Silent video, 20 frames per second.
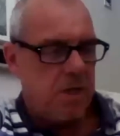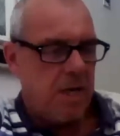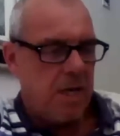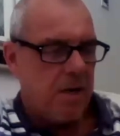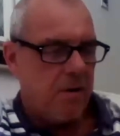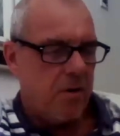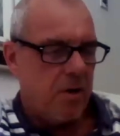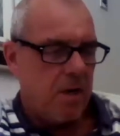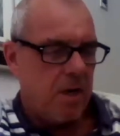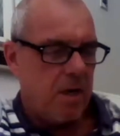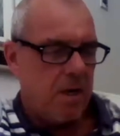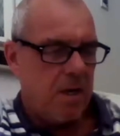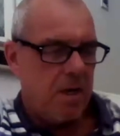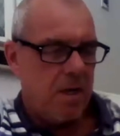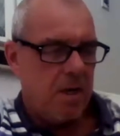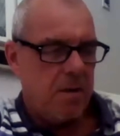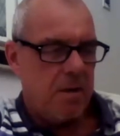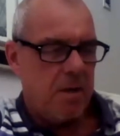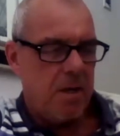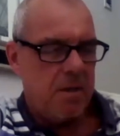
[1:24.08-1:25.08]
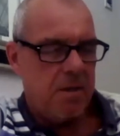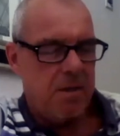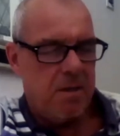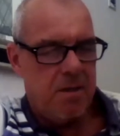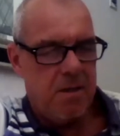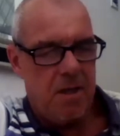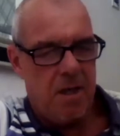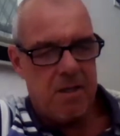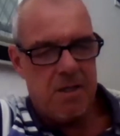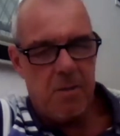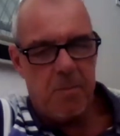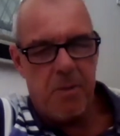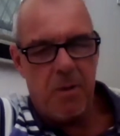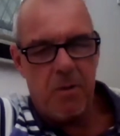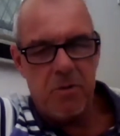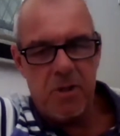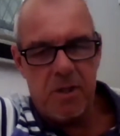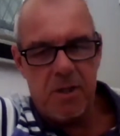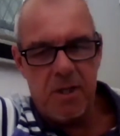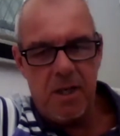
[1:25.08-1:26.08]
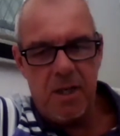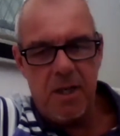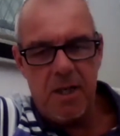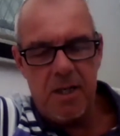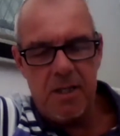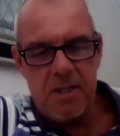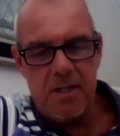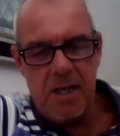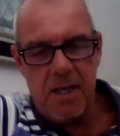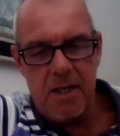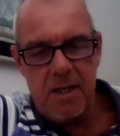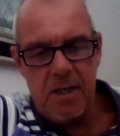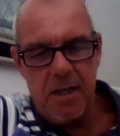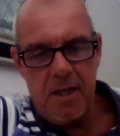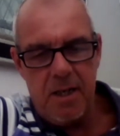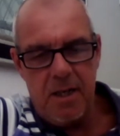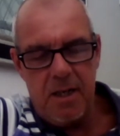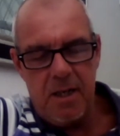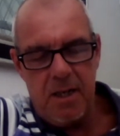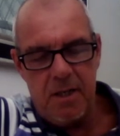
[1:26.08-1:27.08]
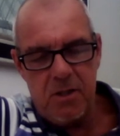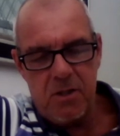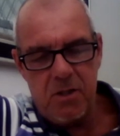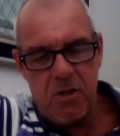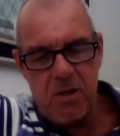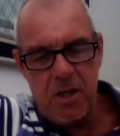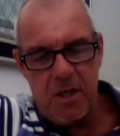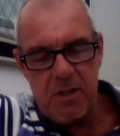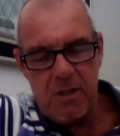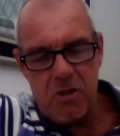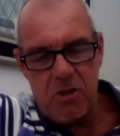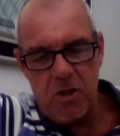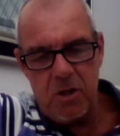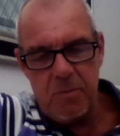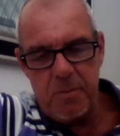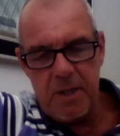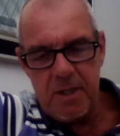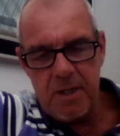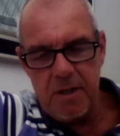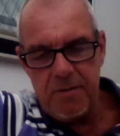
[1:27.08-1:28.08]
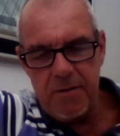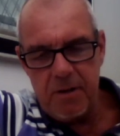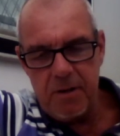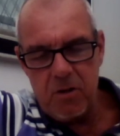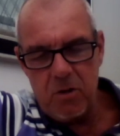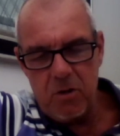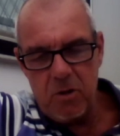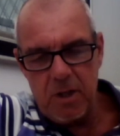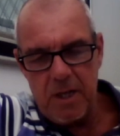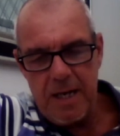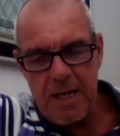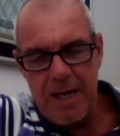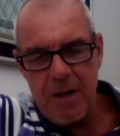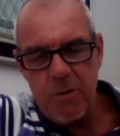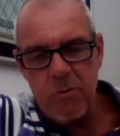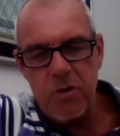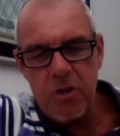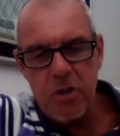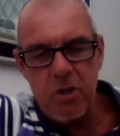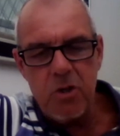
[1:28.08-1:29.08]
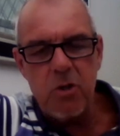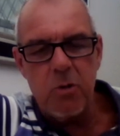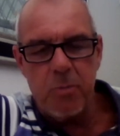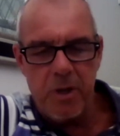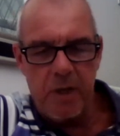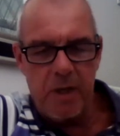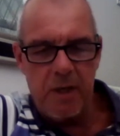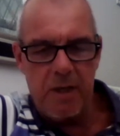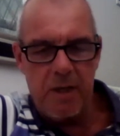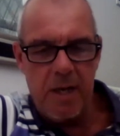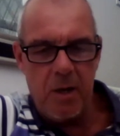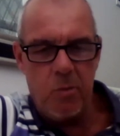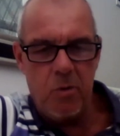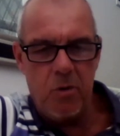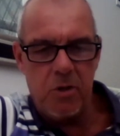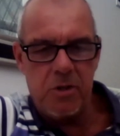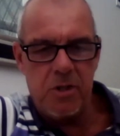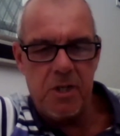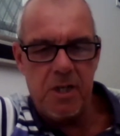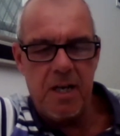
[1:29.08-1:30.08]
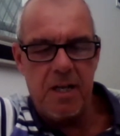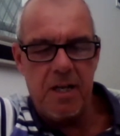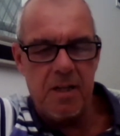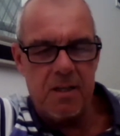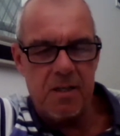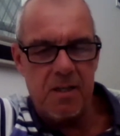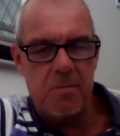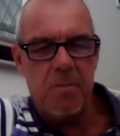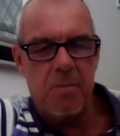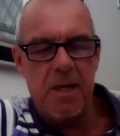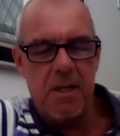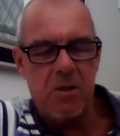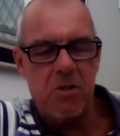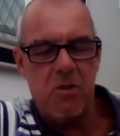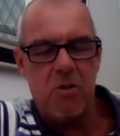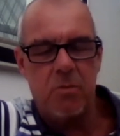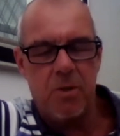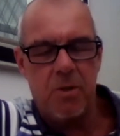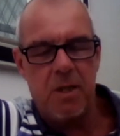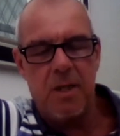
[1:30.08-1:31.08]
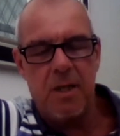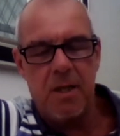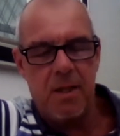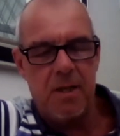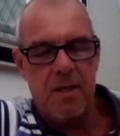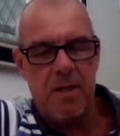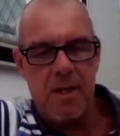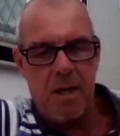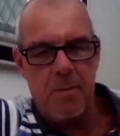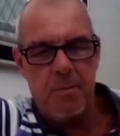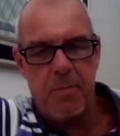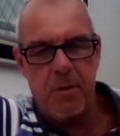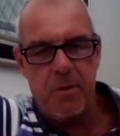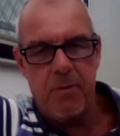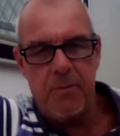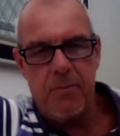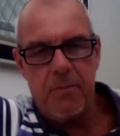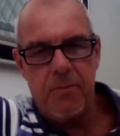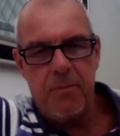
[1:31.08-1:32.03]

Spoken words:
Tara, I suppose the thing is then, it's going to be difficult. How do you bring networks together to make something like this happen?